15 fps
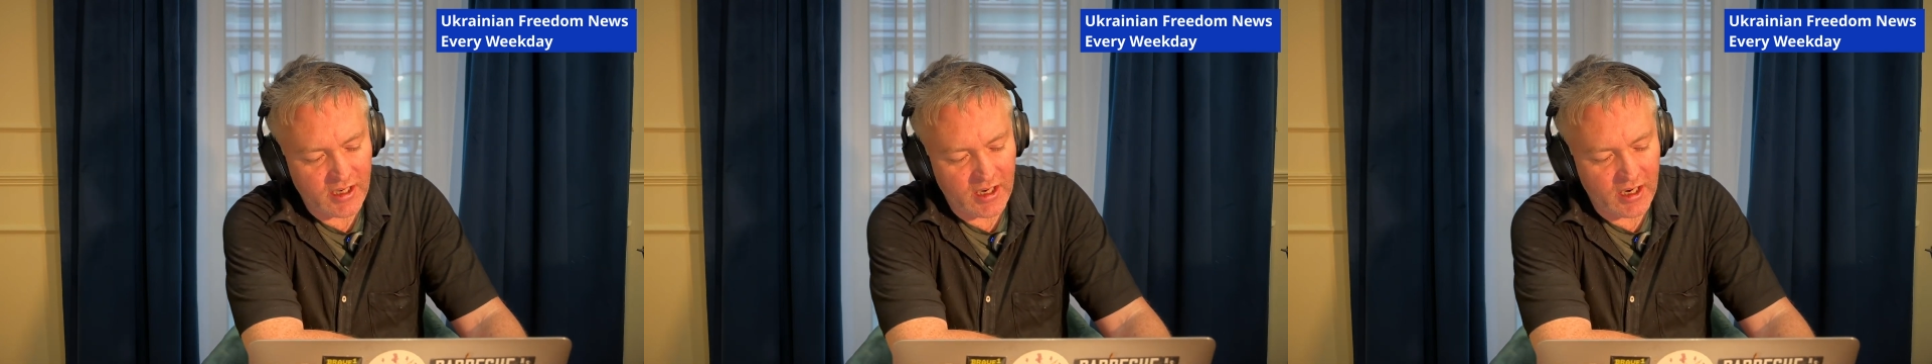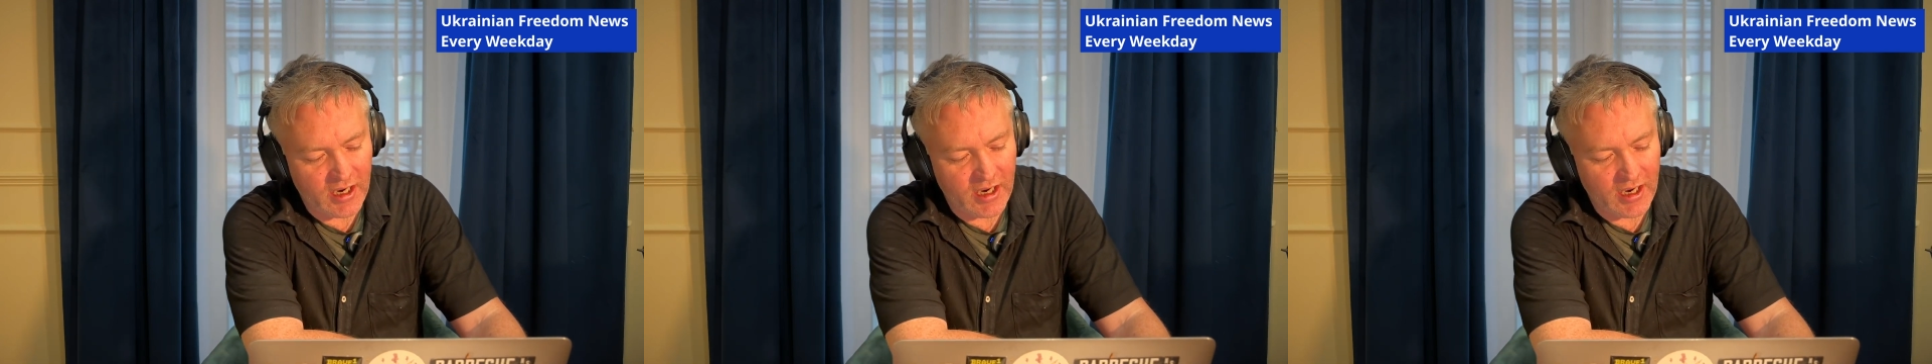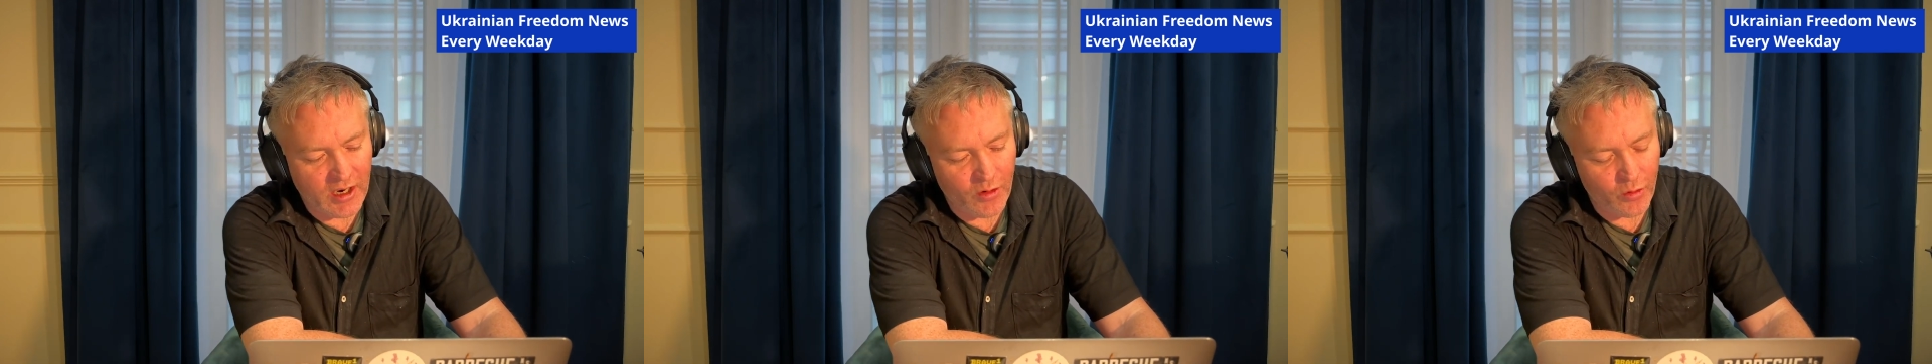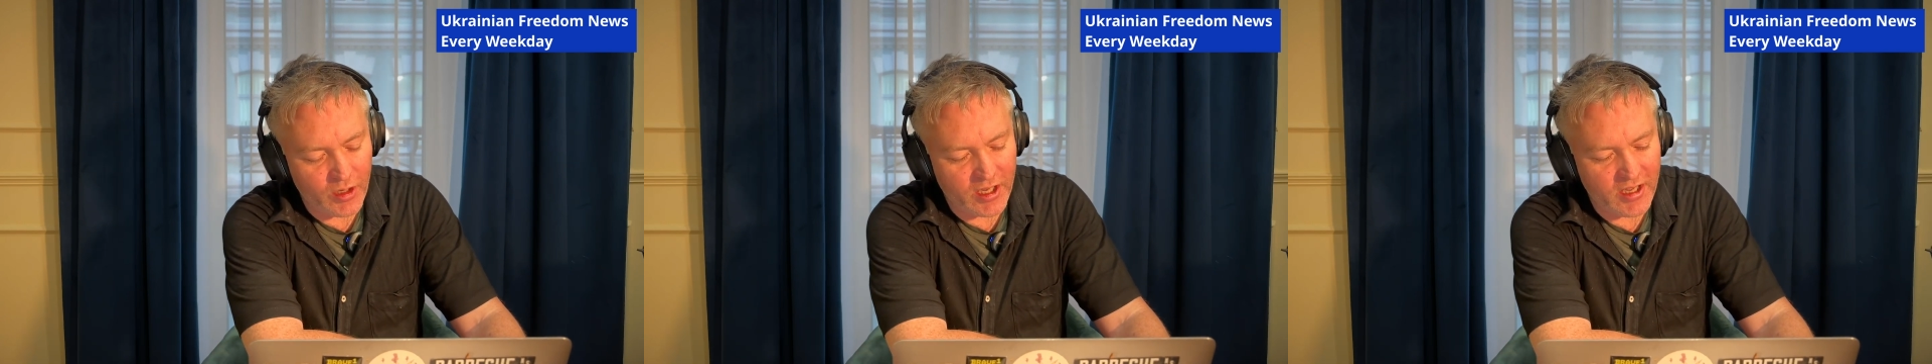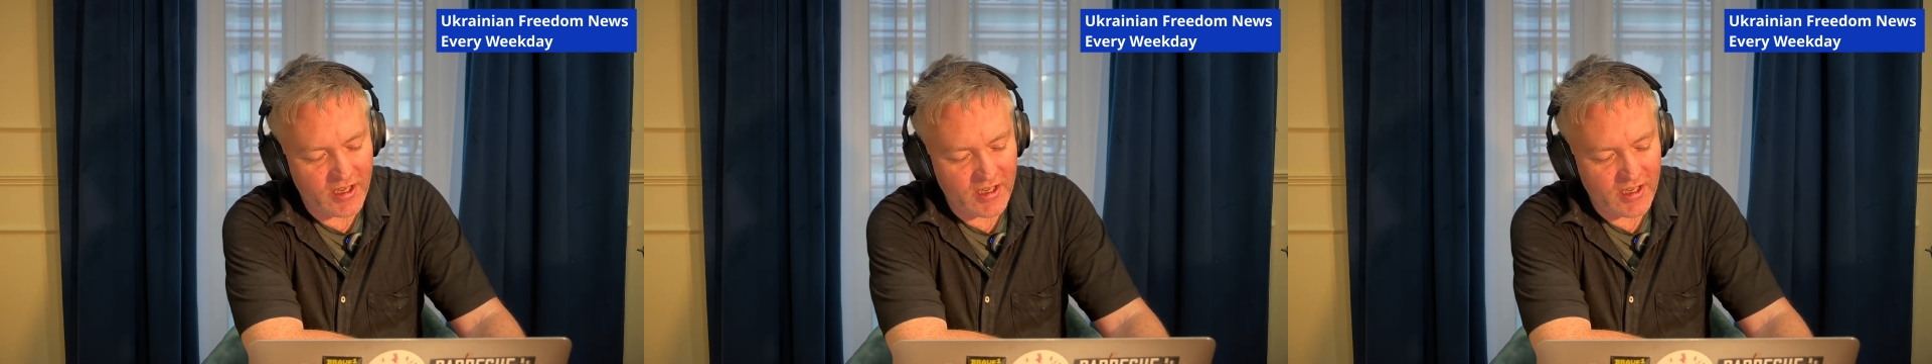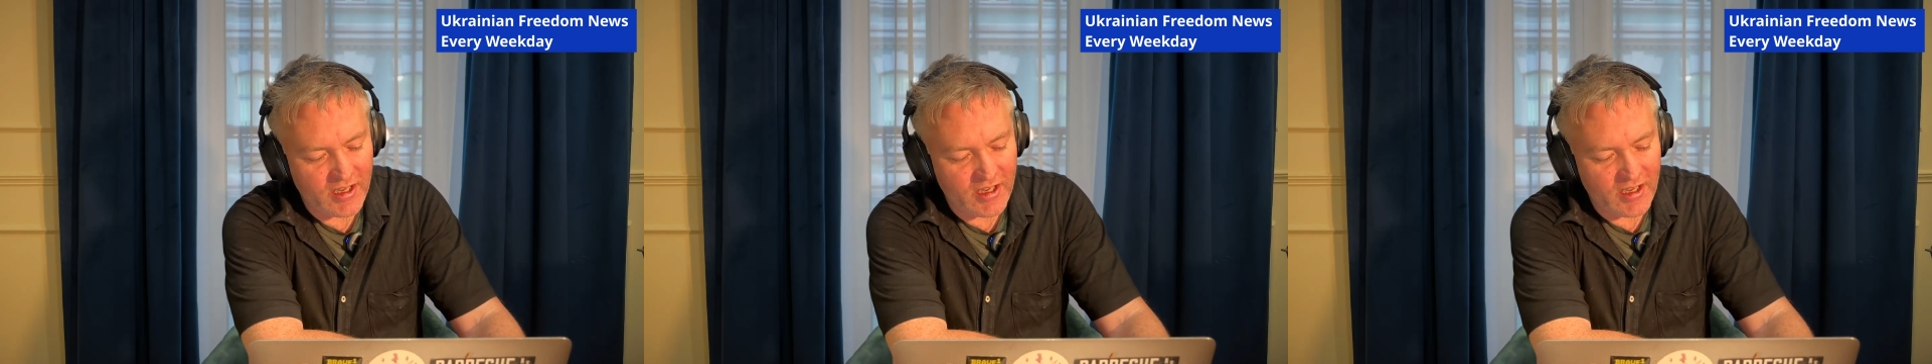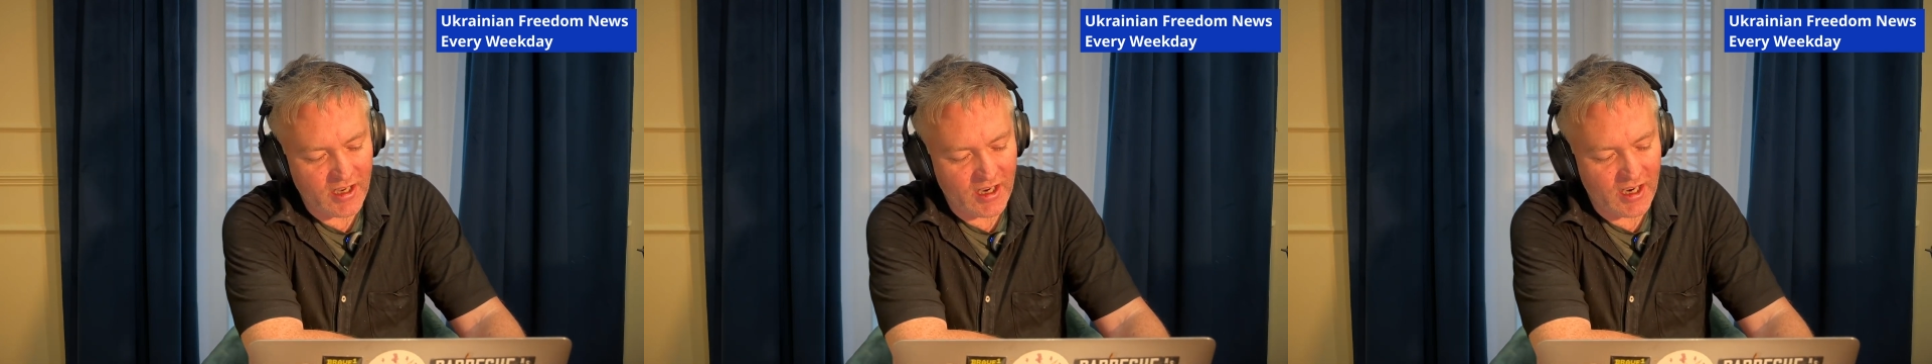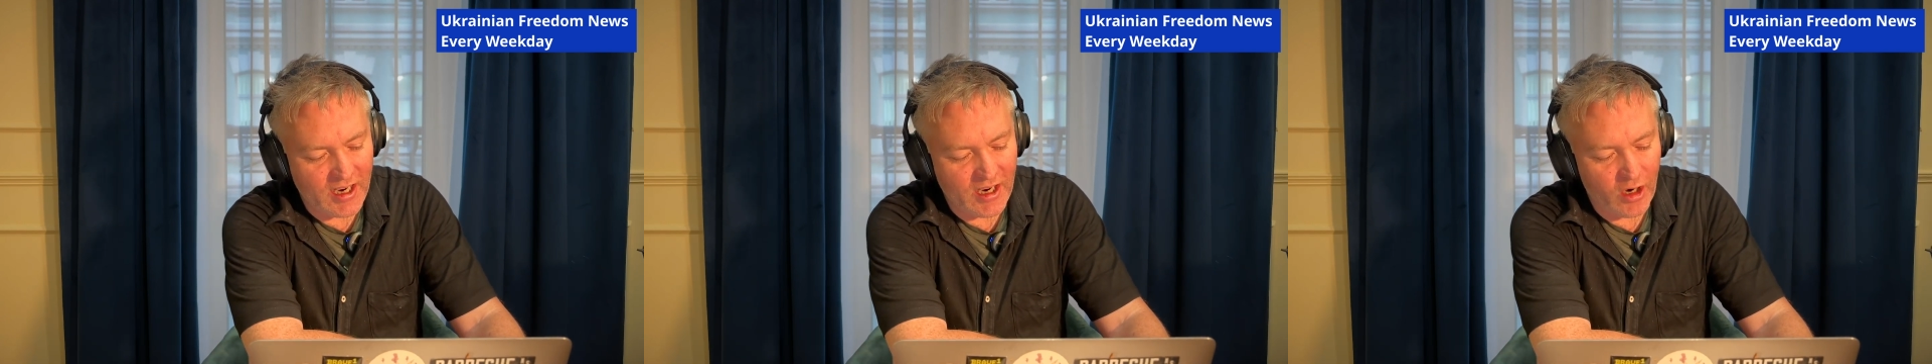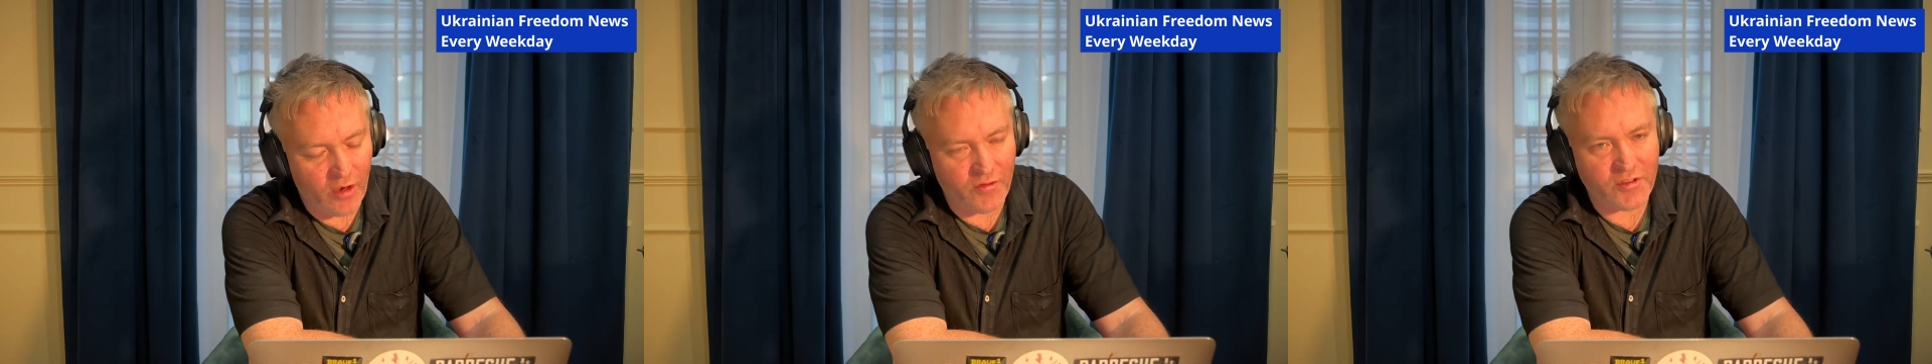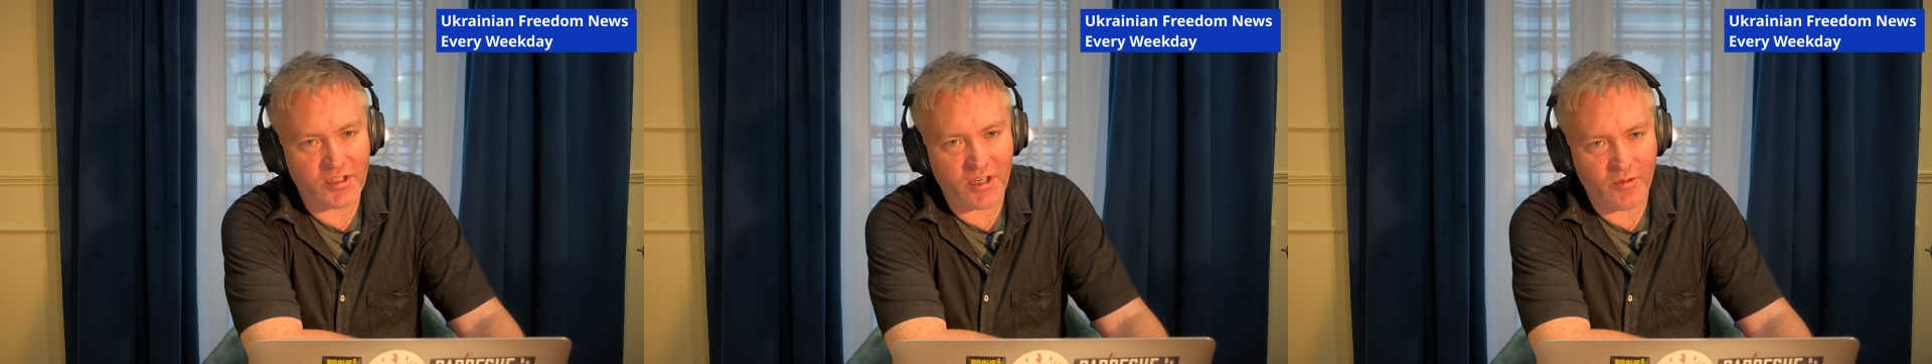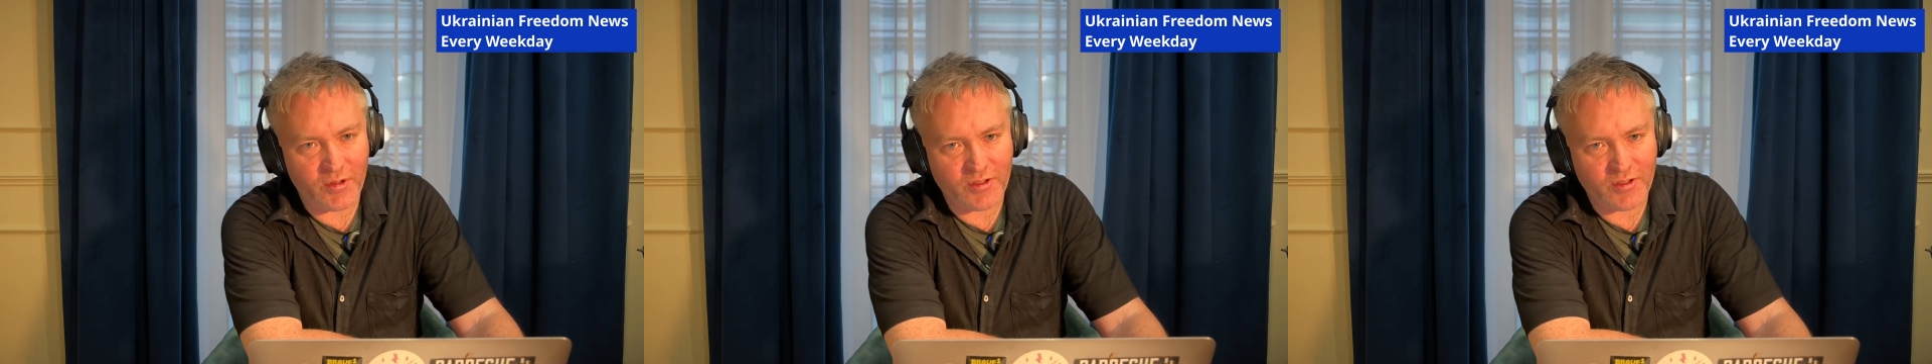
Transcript: we all of a sudden